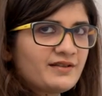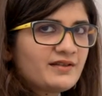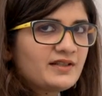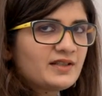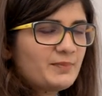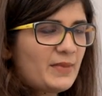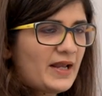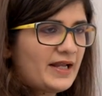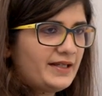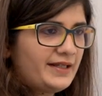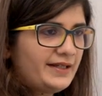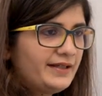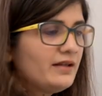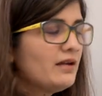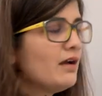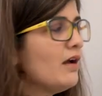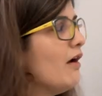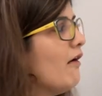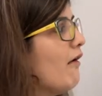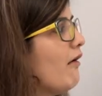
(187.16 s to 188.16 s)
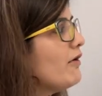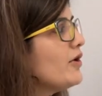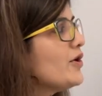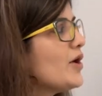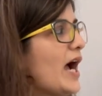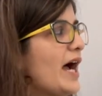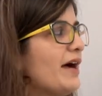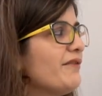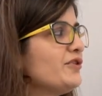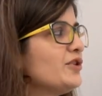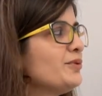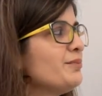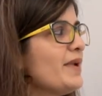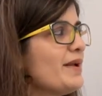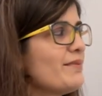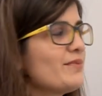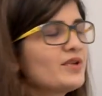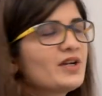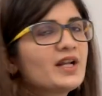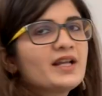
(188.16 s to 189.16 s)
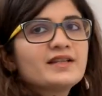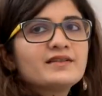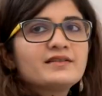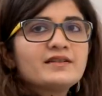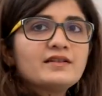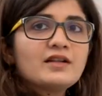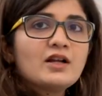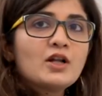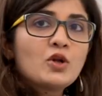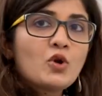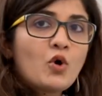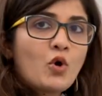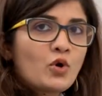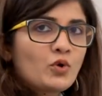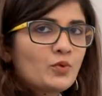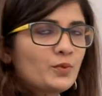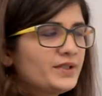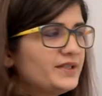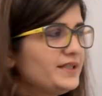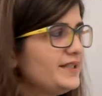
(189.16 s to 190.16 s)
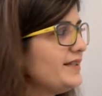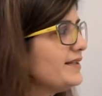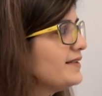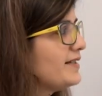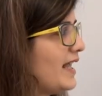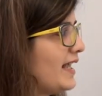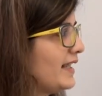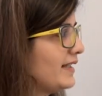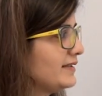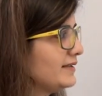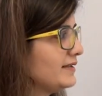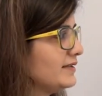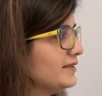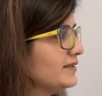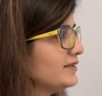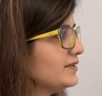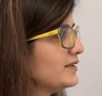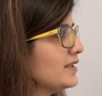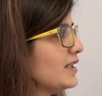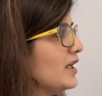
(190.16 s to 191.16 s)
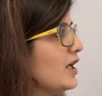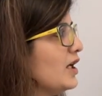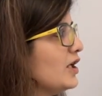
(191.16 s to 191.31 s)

a spelling, you have to memorize it along with these accents.